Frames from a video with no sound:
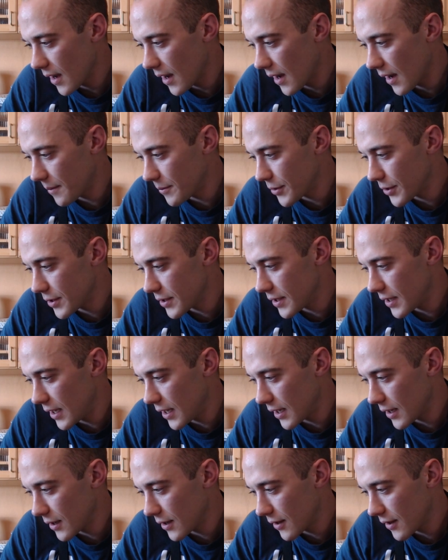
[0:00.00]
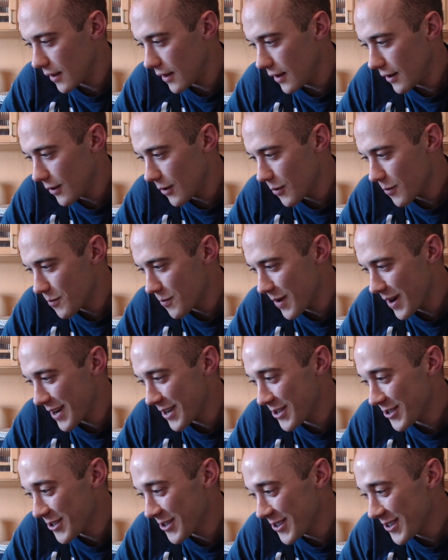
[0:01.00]
just seeing the Lone
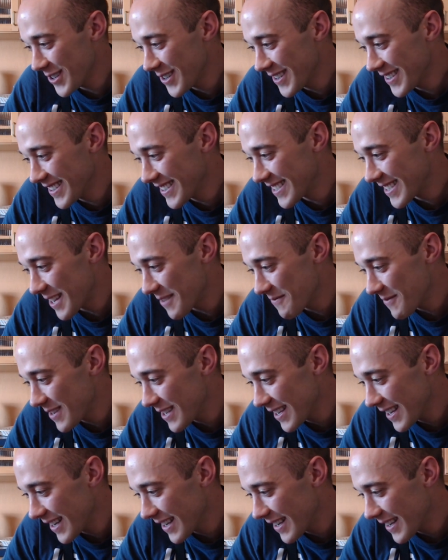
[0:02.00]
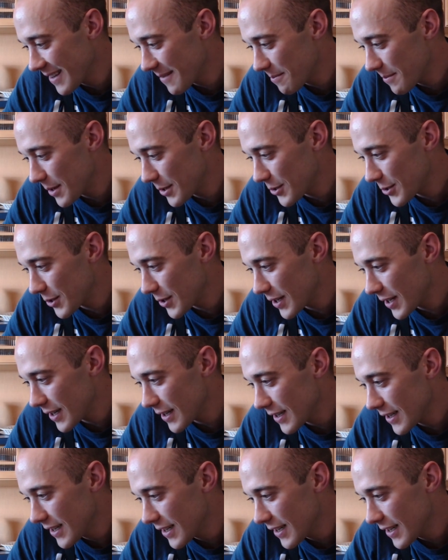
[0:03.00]
Ranger sent me a picture here.